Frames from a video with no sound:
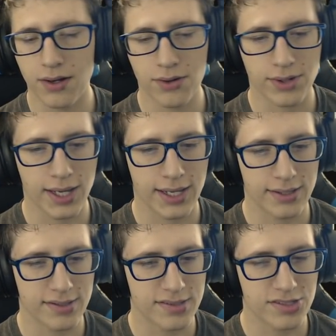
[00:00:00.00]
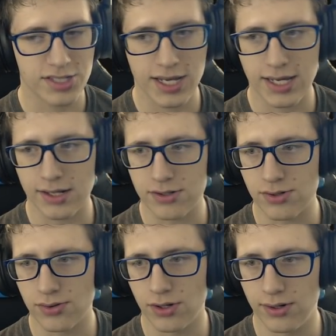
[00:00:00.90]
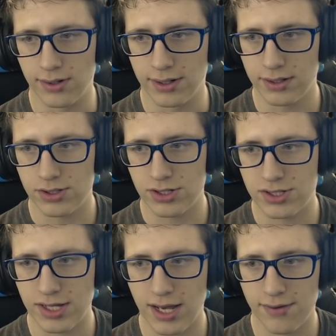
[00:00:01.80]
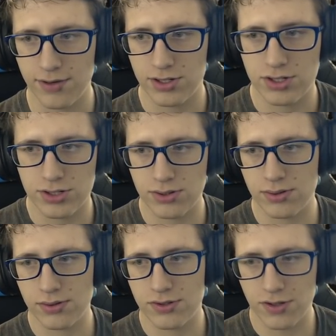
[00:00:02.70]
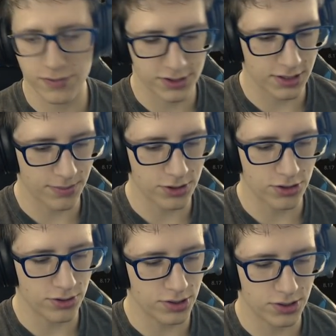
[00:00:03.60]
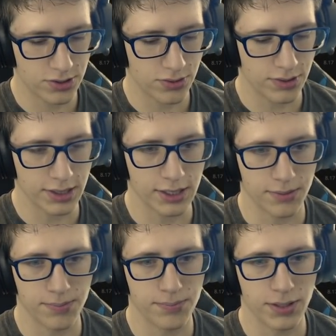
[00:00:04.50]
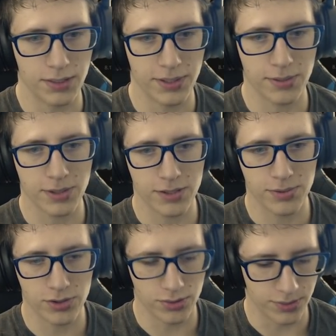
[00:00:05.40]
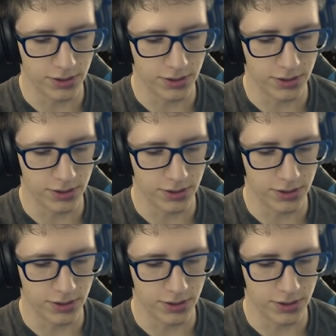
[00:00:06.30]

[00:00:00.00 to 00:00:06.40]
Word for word: Okay, this is taking too long. Just average surface temperature 20. Bada bing, bada boom.